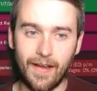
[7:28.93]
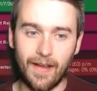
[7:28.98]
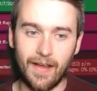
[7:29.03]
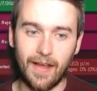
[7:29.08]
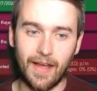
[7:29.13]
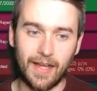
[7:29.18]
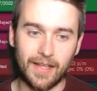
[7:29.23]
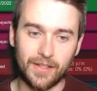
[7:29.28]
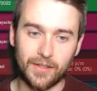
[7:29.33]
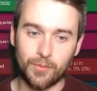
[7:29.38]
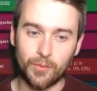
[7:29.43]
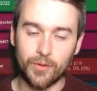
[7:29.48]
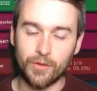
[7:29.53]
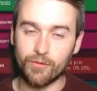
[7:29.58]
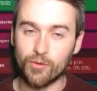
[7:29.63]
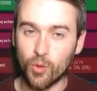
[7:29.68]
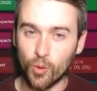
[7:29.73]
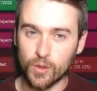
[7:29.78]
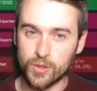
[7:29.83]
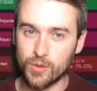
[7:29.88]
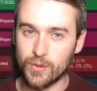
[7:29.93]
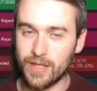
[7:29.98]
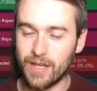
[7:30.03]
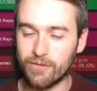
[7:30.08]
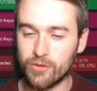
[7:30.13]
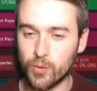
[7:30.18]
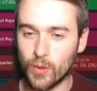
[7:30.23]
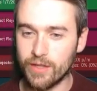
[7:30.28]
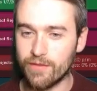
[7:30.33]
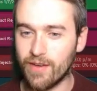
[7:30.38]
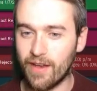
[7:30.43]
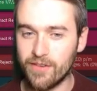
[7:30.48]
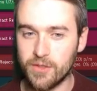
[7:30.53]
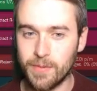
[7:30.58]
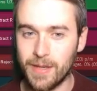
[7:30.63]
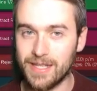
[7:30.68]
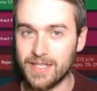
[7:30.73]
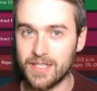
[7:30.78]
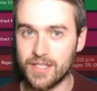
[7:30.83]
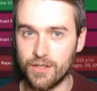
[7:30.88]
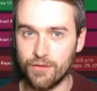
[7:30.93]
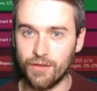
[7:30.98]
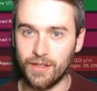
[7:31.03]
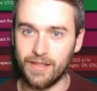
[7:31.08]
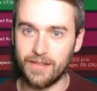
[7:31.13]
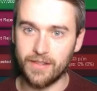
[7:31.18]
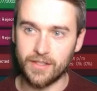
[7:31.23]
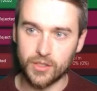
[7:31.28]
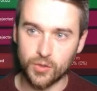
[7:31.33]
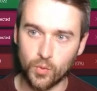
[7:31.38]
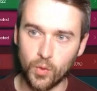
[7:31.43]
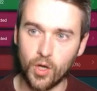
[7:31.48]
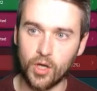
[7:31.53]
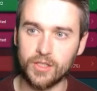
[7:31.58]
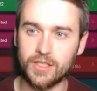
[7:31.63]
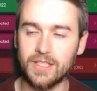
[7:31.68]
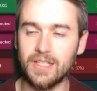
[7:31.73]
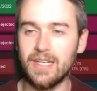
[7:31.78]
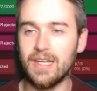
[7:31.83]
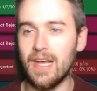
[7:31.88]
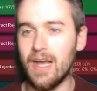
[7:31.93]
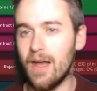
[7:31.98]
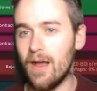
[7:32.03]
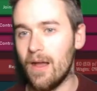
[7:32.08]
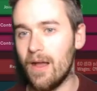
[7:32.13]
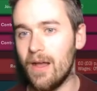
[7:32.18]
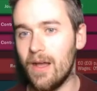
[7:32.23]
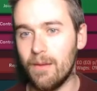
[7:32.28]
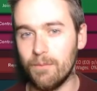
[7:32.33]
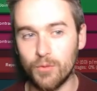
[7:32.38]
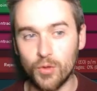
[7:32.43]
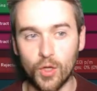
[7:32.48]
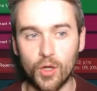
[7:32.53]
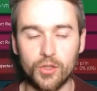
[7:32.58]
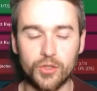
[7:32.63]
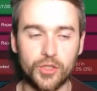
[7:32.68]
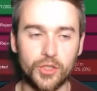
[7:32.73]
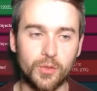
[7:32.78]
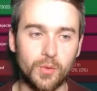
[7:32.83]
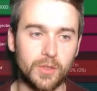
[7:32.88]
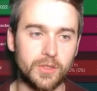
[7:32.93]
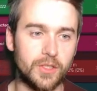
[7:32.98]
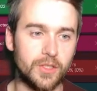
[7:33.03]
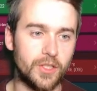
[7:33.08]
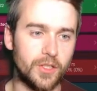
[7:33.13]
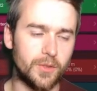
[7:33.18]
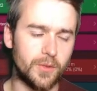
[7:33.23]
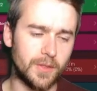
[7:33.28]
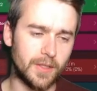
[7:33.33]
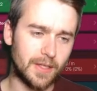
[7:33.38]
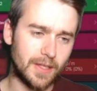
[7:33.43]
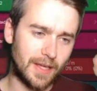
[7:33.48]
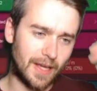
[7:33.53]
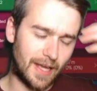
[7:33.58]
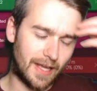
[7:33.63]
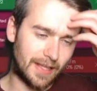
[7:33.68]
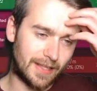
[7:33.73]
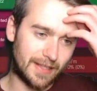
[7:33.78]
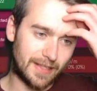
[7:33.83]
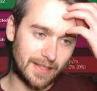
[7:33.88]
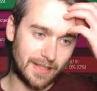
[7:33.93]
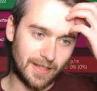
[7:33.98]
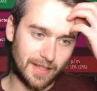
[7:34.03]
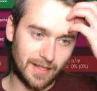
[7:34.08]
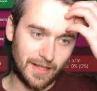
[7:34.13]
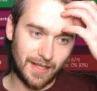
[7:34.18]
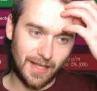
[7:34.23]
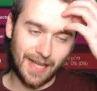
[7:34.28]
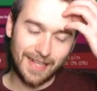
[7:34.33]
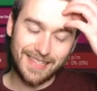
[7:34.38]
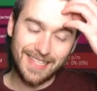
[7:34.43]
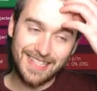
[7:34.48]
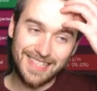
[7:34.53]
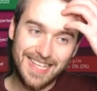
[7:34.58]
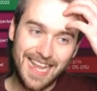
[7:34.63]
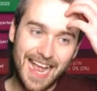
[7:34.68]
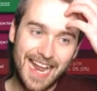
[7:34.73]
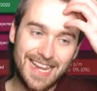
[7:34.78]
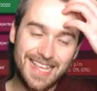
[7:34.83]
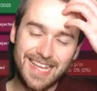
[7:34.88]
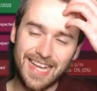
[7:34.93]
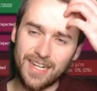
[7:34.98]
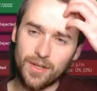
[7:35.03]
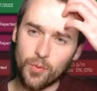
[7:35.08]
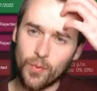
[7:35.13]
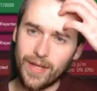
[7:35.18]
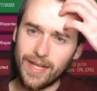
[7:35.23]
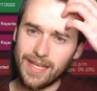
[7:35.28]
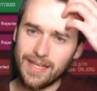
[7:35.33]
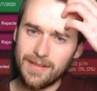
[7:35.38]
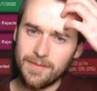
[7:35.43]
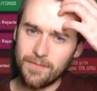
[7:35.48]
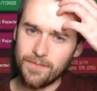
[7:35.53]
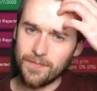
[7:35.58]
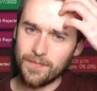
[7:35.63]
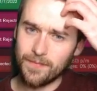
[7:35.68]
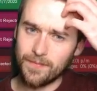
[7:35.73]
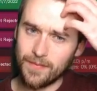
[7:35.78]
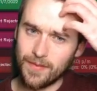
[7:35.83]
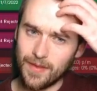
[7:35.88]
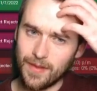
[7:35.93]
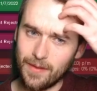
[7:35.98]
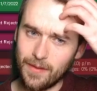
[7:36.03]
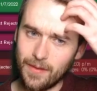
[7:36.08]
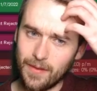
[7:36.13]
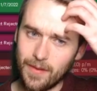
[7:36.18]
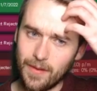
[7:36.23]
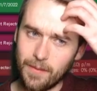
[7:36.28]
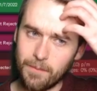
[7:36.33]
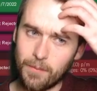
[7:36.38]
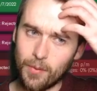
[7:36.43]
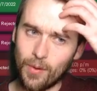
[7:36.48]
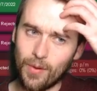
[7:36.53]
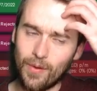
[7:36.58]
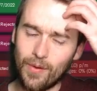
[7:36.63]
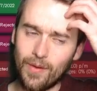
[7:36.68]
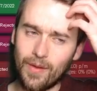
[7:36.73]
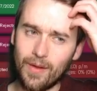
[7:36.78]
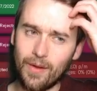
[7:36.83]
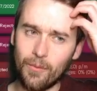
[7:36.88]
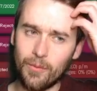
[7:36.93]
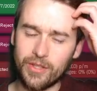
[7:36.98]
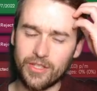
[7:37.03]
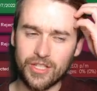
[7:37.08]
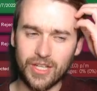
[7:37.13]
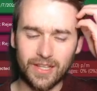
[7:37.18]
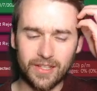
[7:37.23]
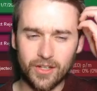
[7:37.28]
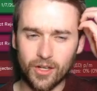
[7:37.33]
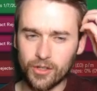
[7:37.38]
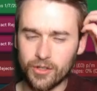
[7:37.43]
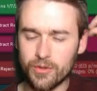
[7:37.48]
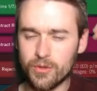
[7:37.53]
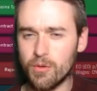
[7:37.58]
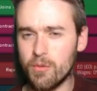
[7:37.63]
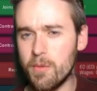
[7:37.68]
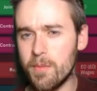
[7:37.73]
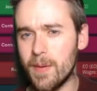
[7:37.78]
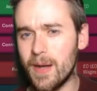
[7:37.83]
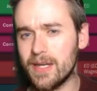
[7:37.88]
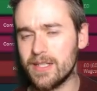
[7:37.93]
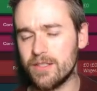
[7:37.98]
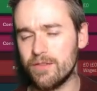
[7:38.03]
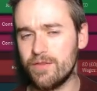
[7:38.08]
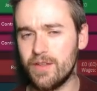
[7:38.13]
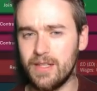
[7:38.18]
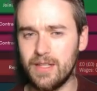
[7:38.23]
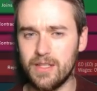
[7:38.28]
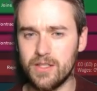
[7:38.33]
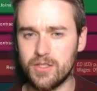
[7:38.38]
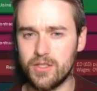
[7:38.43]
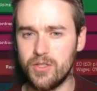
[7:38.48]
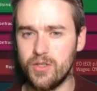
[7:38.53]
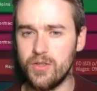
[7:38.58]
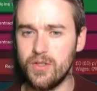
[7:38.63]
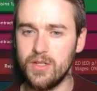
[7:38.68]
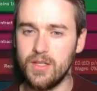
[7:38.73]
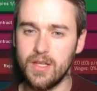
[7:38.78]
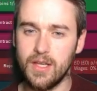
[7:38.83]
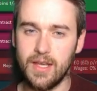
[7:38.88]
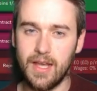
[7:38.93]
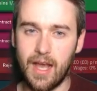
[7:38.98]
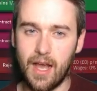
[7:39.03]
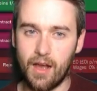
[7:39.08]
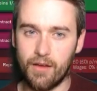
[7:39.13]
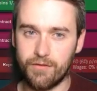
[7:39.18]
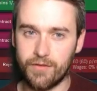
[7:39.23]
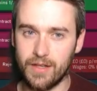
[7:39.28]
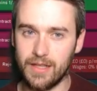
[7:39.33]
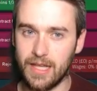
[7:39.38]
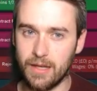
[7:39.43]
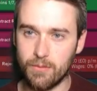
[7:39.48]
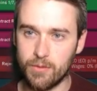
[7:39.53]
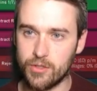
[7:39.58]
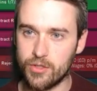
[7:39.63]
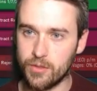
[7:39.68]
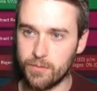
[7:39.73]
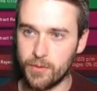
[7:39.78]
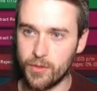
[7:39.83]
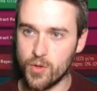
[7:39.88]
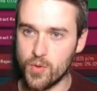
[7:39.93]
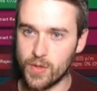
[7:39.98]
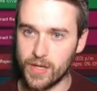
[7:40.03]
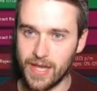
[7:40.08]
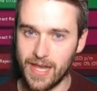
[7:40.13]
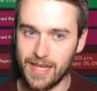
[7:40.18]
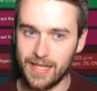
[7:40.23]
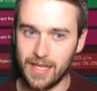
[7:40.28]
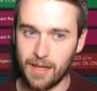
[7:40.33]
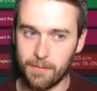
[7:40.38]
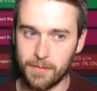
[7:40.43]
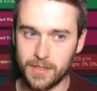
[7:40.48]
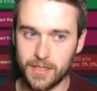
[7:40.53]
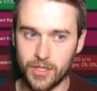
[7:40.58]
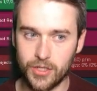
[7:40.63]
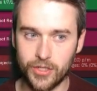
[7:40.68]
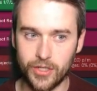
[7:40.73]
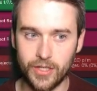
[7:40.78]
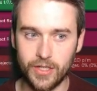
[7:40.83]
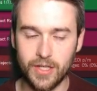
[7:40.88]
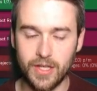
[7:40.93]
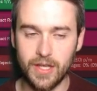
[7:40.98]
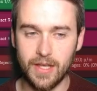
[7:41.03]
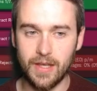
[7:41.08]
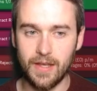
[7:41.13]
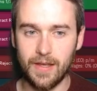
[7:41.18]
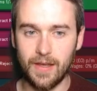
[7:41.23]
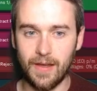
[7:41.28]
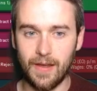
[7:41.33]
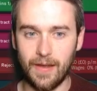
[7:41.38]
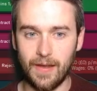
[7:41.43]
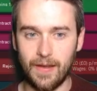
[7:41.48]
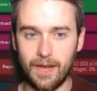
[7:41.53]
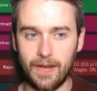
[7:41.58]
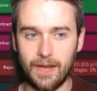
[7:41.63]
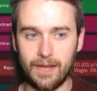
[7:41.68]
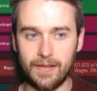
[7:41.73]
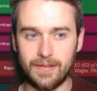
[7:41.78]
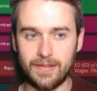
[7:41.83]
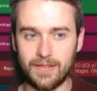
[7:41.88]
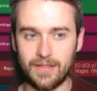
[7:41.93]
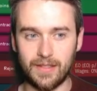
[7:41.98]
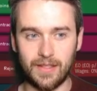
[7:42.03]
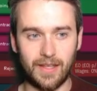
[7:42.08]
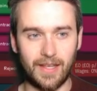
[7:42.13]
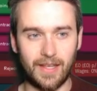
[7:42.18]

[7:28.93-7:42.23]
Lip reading: and we of course only have 25 spaces to fill in the squad. I'm not sure what to do. I did nearly get a winger, but with Çalhanoğlu coming back to fitness soon, I feel like we should be okay in that position. It's